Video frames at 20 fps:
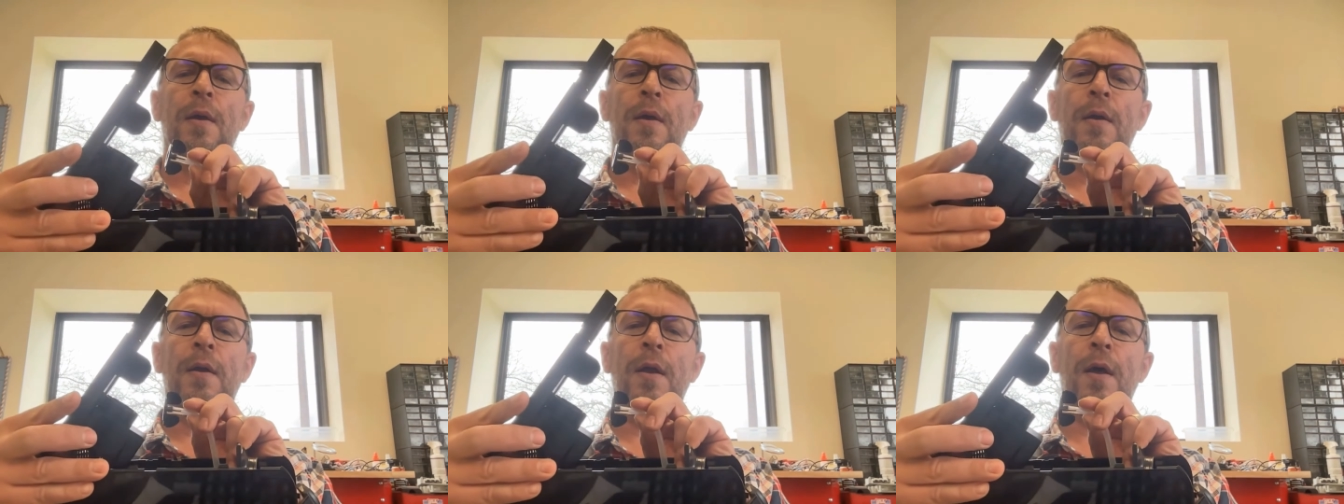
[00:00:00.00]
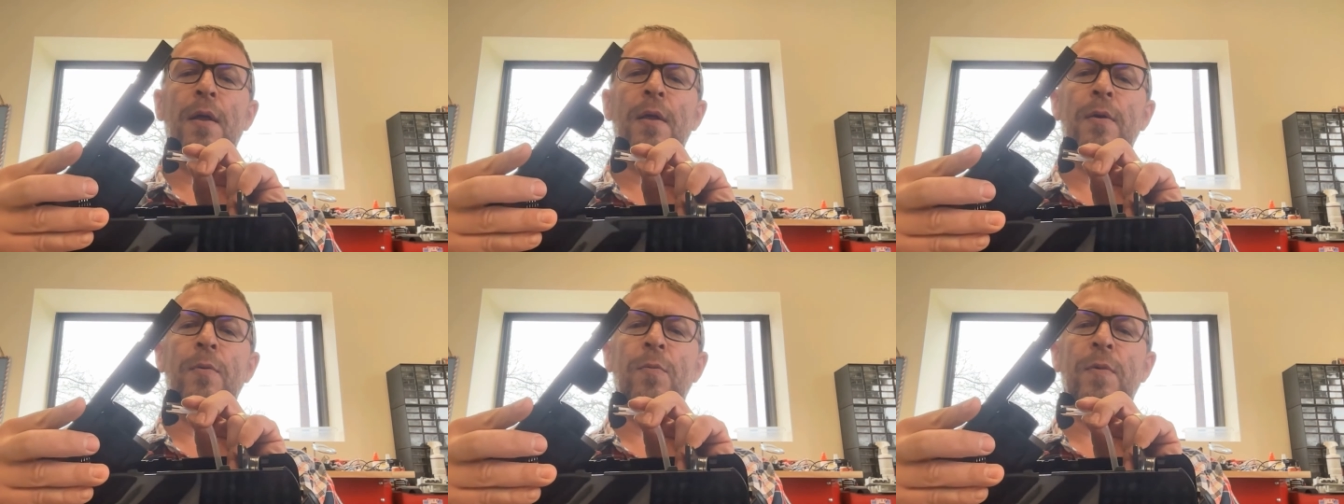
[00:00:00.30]

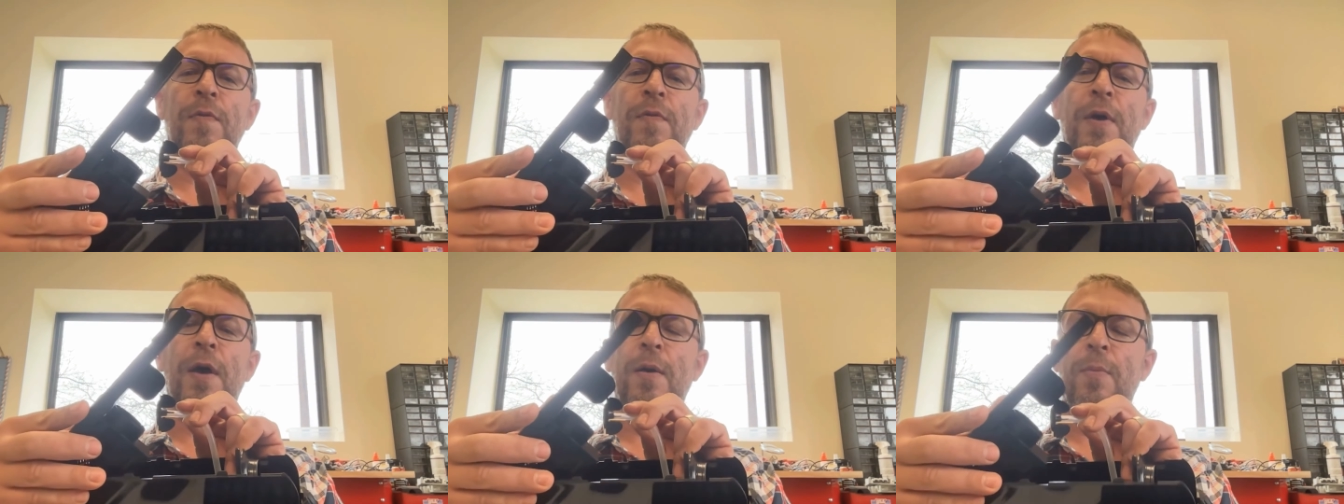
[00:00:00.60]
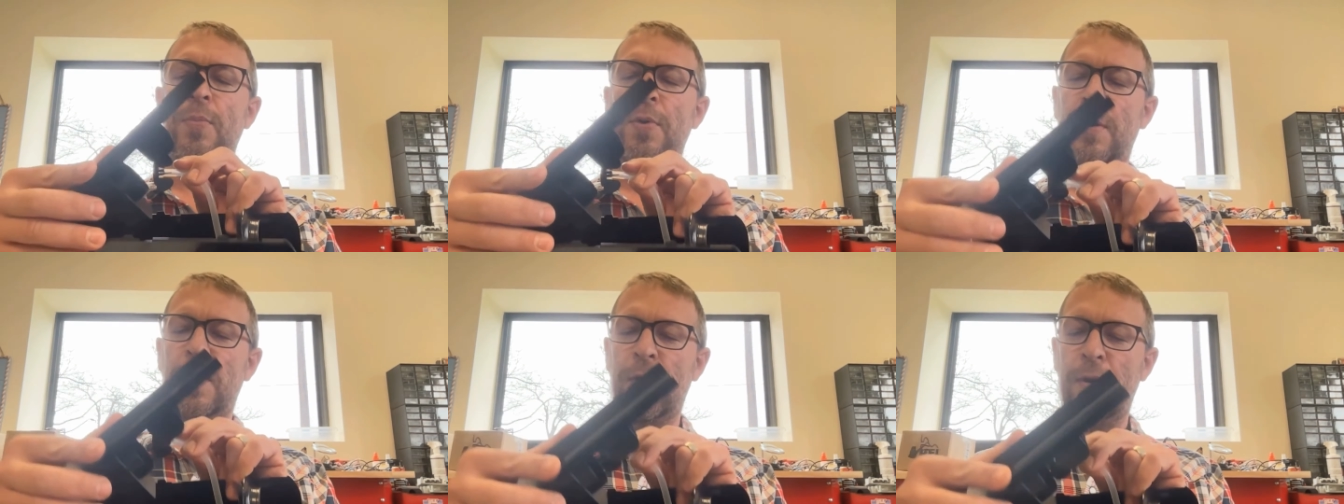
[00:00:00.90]
Now that we've got
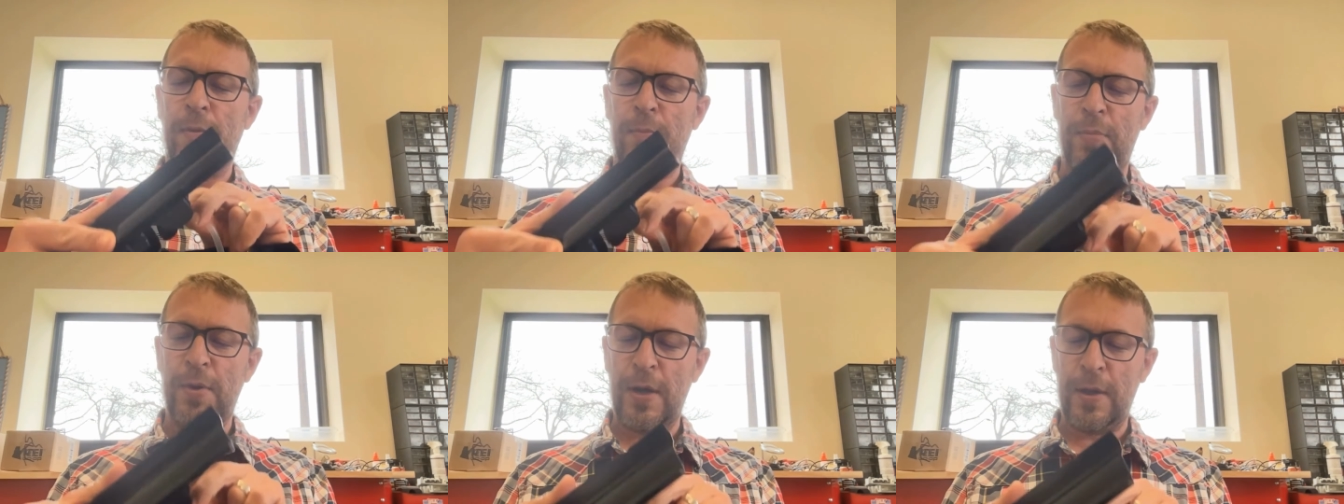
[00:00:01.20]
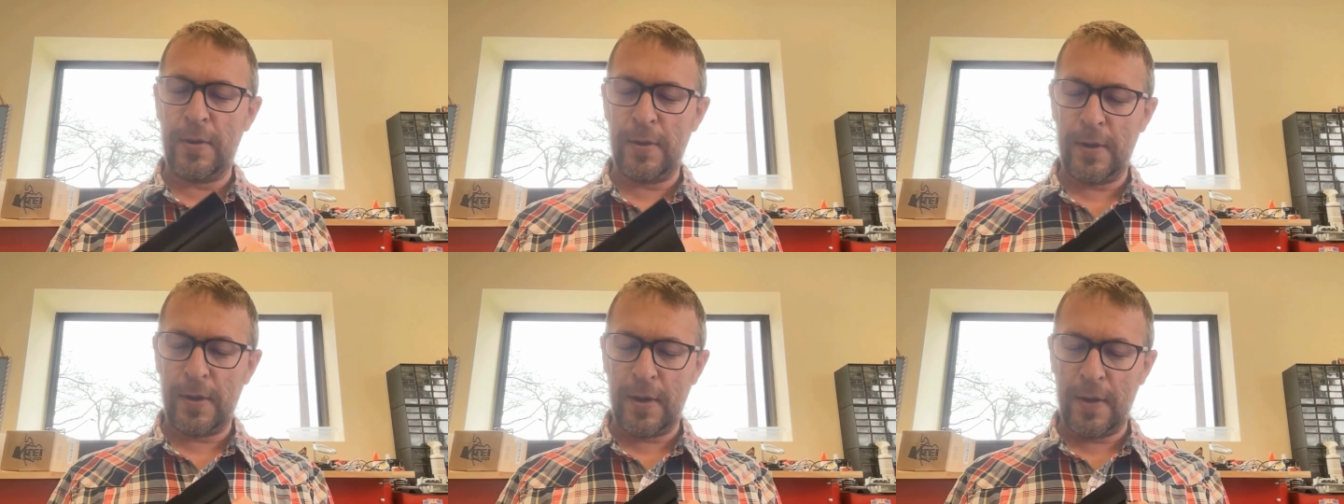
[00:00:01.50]
to put our
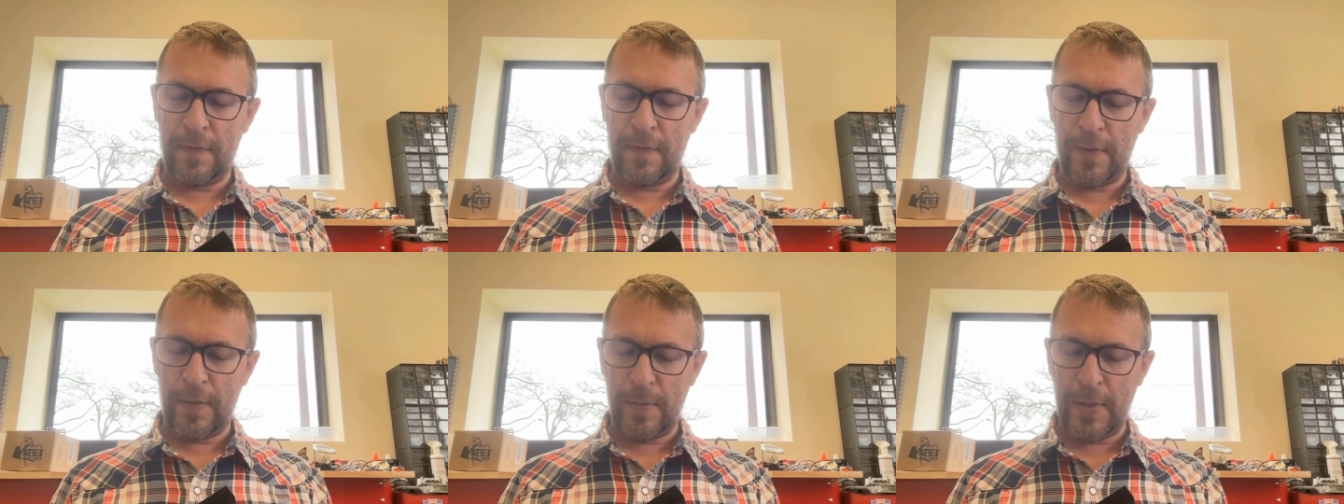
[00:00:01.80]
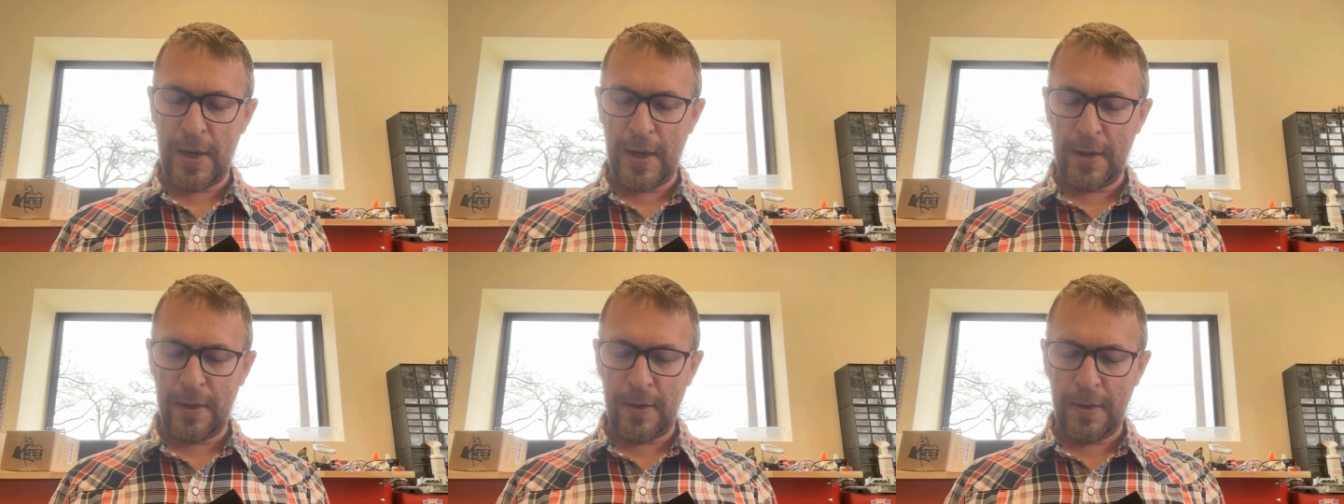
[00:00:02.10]
impeller cover
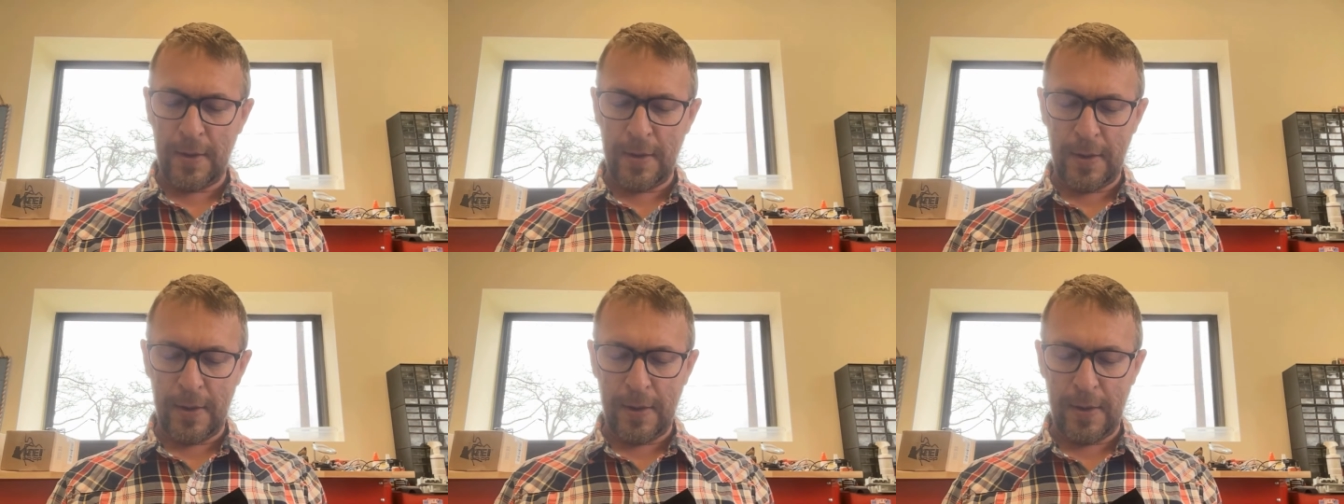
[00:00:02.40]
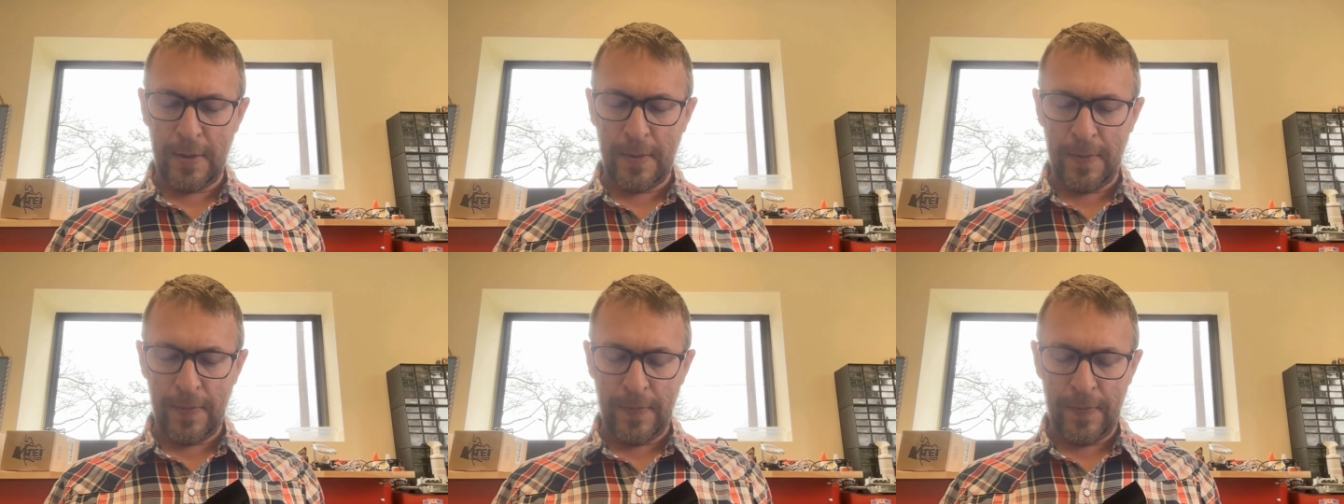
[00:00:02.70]
back on.